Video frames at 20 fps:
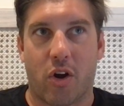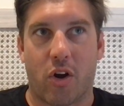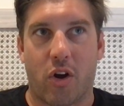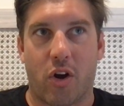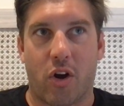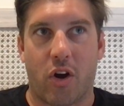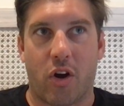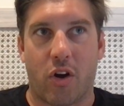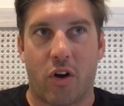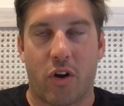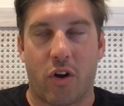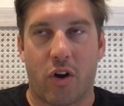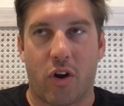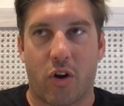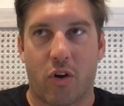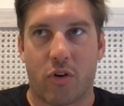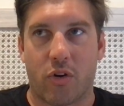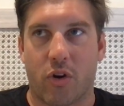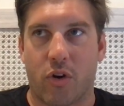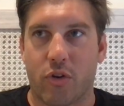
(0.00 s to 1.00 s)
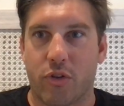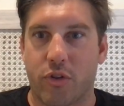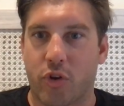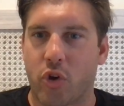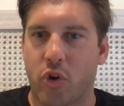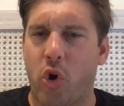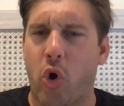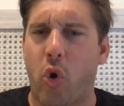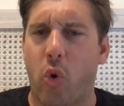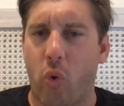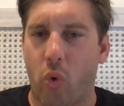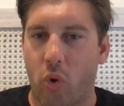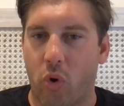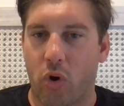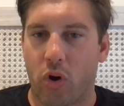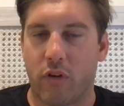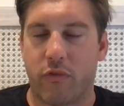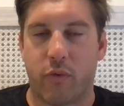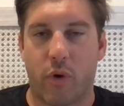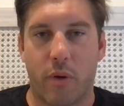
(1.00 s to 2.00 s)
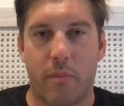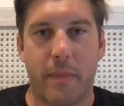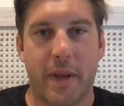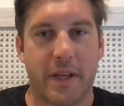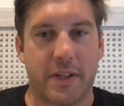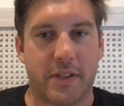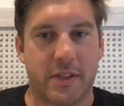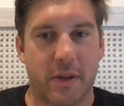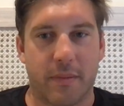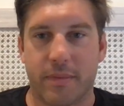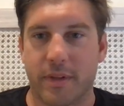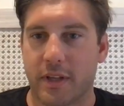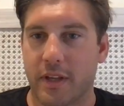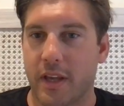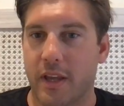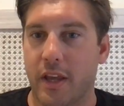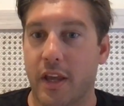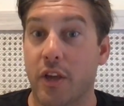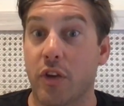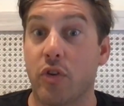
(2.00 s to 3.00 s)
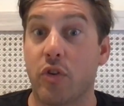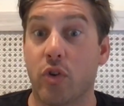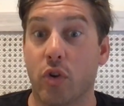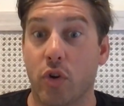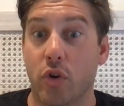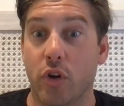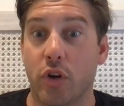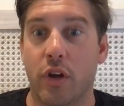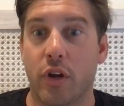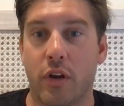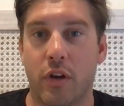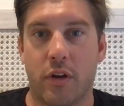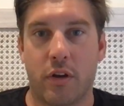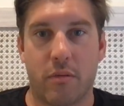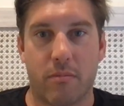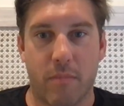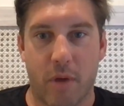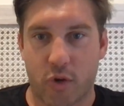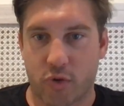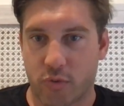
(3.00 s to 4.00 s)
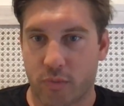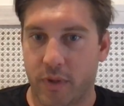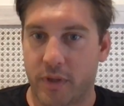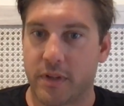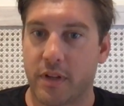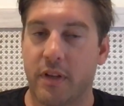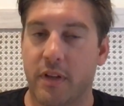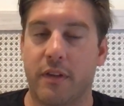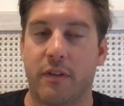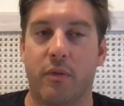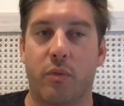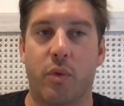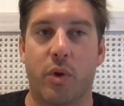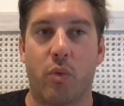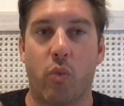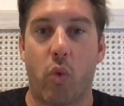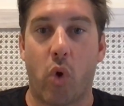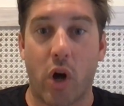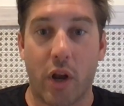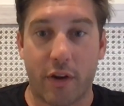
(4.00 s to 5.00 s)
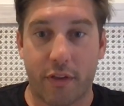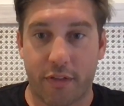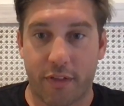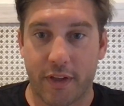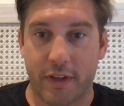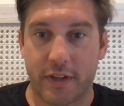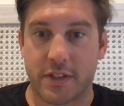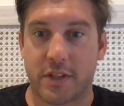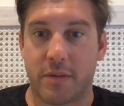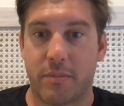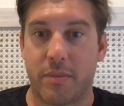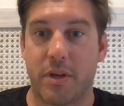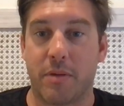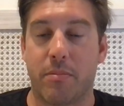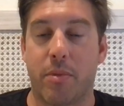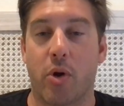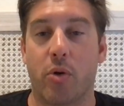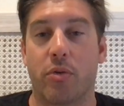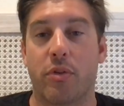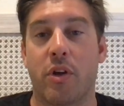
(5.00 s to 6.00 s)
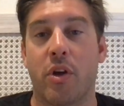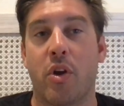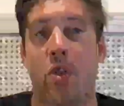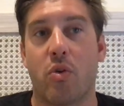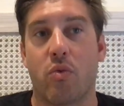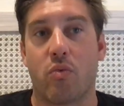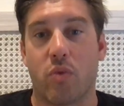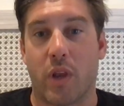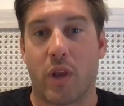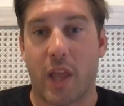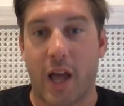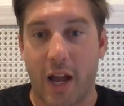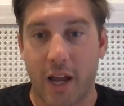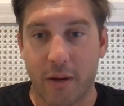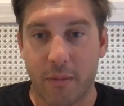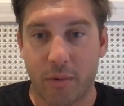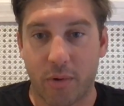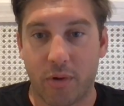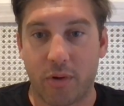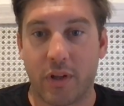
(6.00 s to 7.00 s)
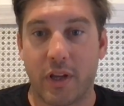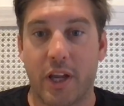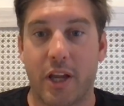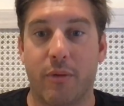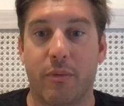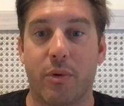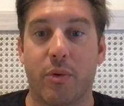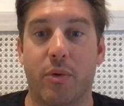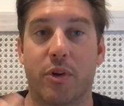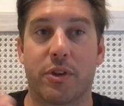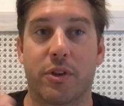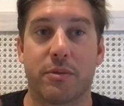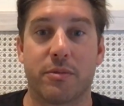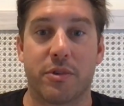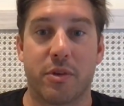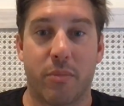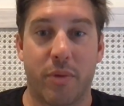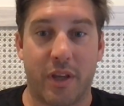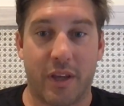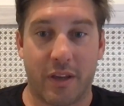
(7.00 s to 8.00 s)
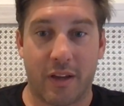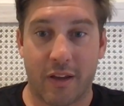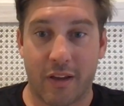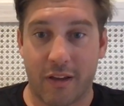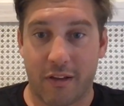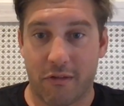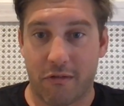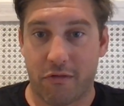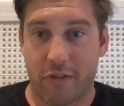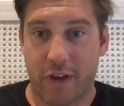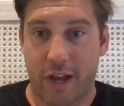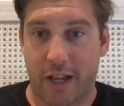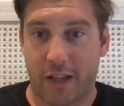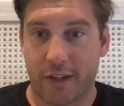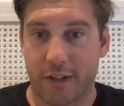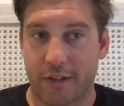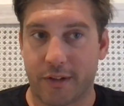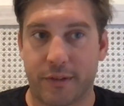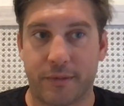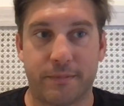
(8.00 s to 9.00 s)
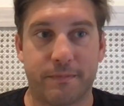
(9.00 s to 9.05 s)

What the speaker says: are the core of what makes something a good measurement. We want things to be both reliable and we want them to be valid.